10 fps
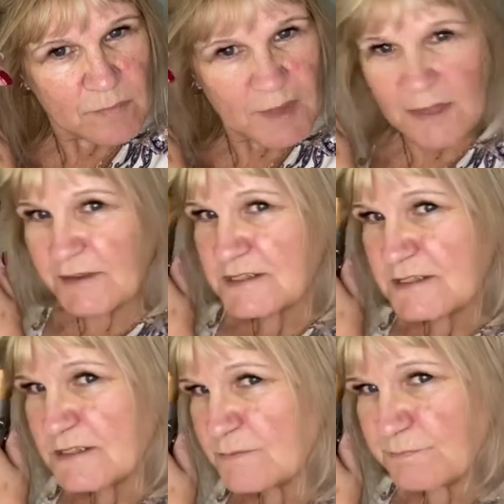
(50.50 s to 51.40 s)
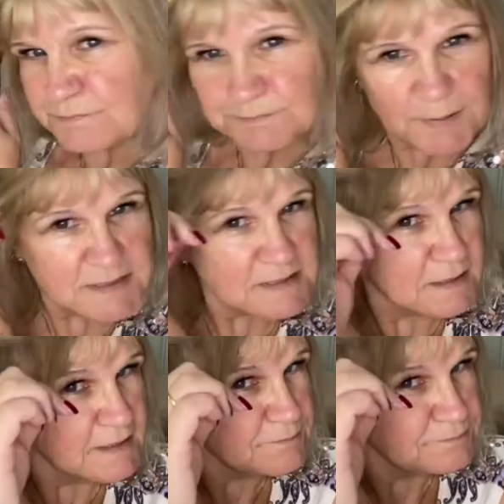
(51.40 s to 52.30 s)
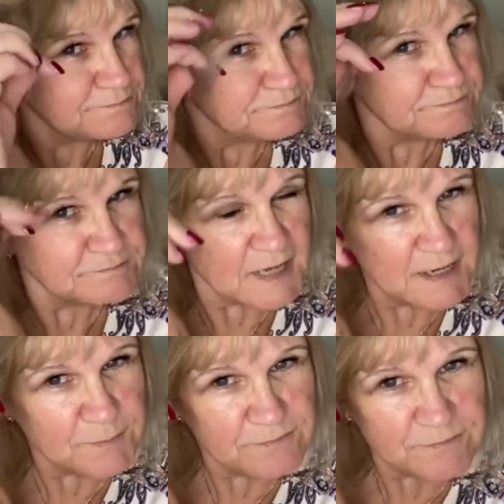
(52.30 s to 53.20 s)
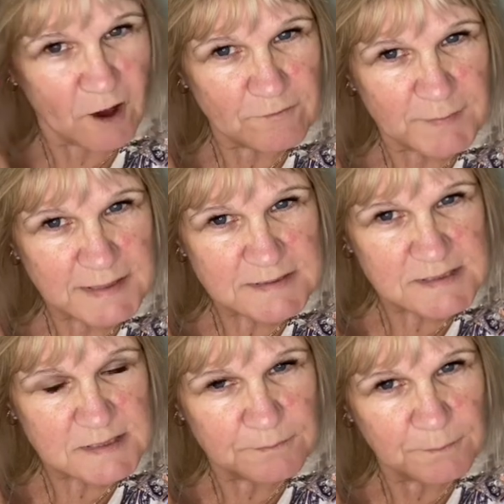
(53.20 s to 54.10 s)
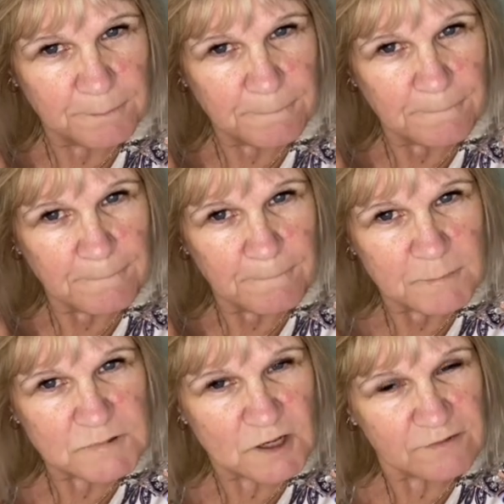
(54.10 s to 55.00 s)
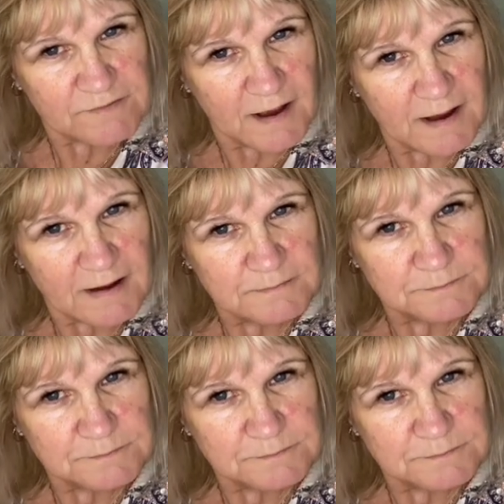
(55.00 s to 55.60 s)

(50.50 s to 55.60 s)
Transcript: And this is basically taking me 5 minutes so far.